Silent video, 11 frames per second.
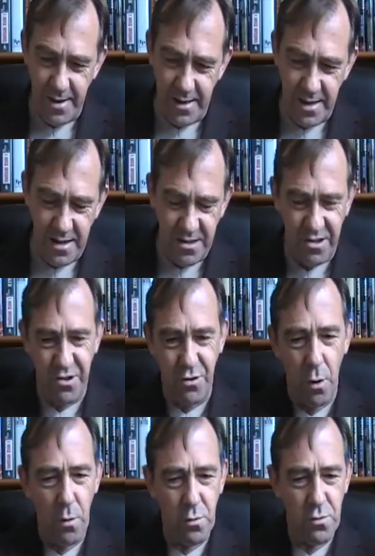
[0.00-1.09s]
that they had
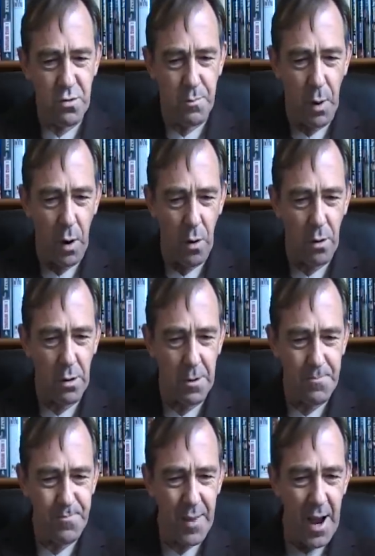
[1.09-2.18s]
stoned Paul
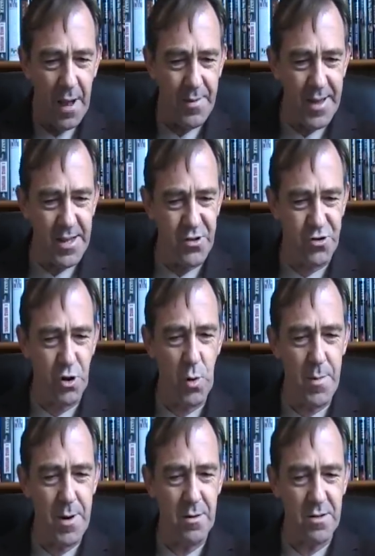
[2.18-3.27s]
and then they drew
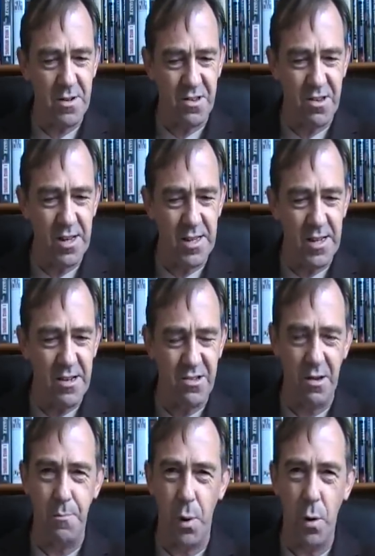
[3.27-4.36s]
him out of the city,
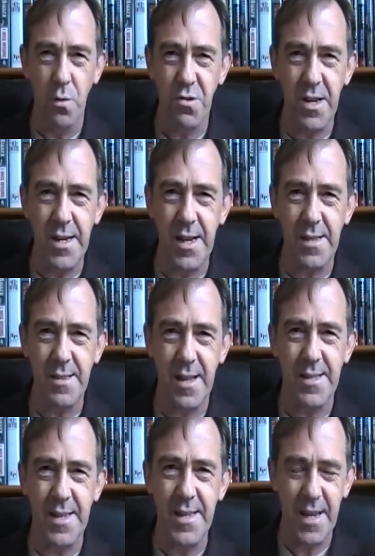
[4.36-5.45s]
supposing
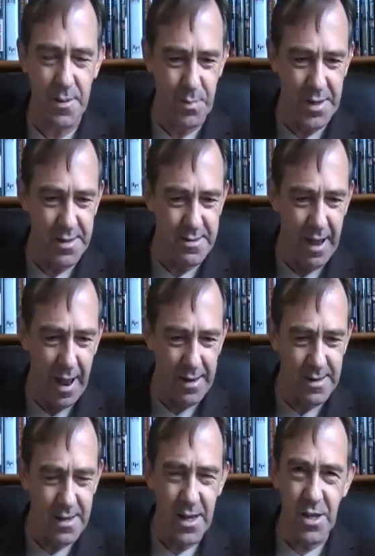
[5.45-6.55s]
that he had been dead.